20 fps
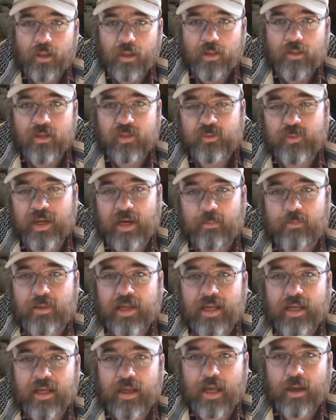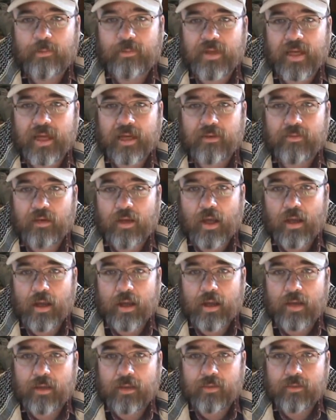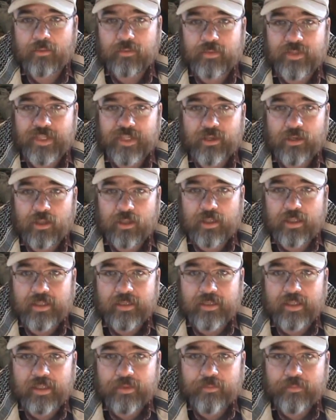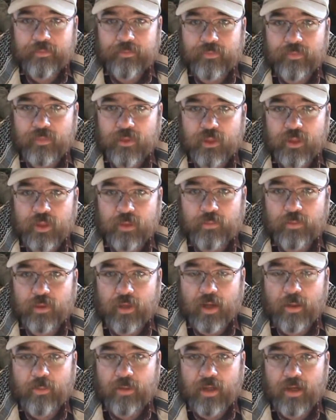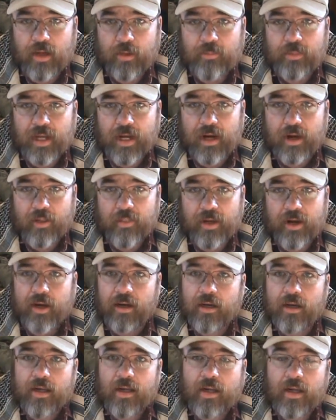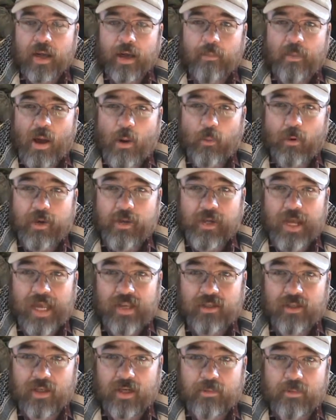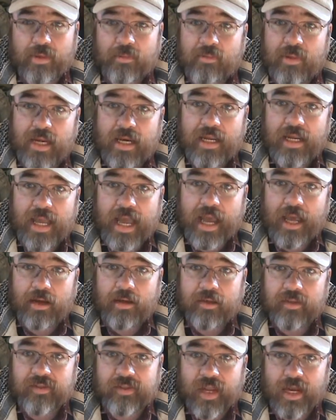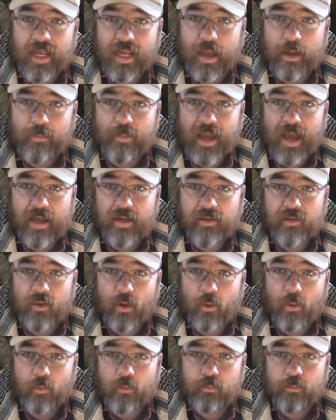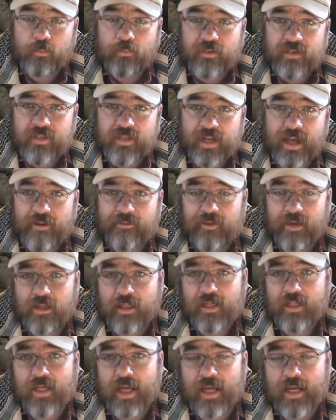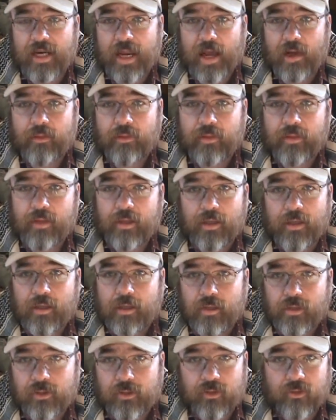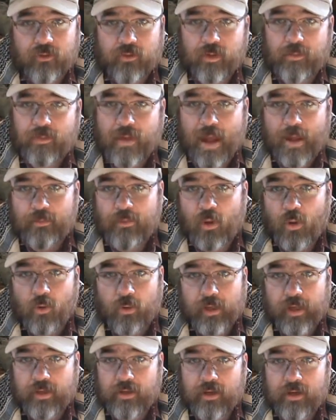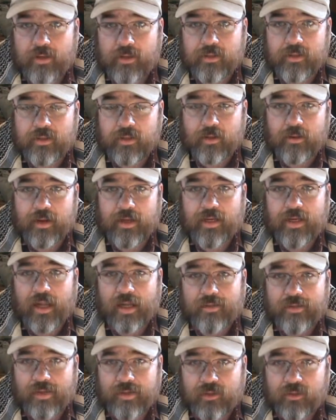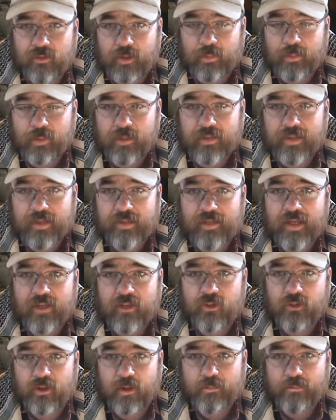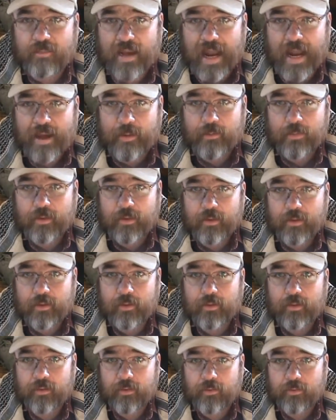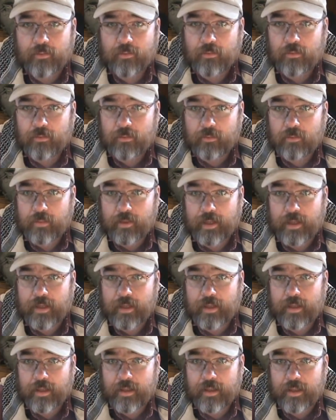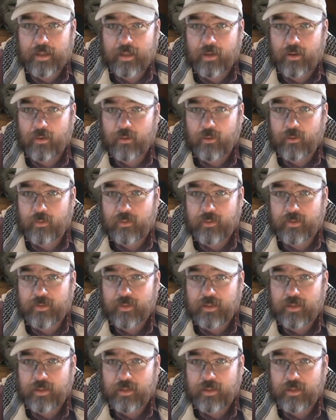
There's been a big update. Zgirl Lisa, she put up an update on there about where you guys are going to be meeting at and setting up at. So definitely check it out. There's a strip map, the whole 9 yards. No, I did not say strippers. I said strip map. Yeah, I know who's...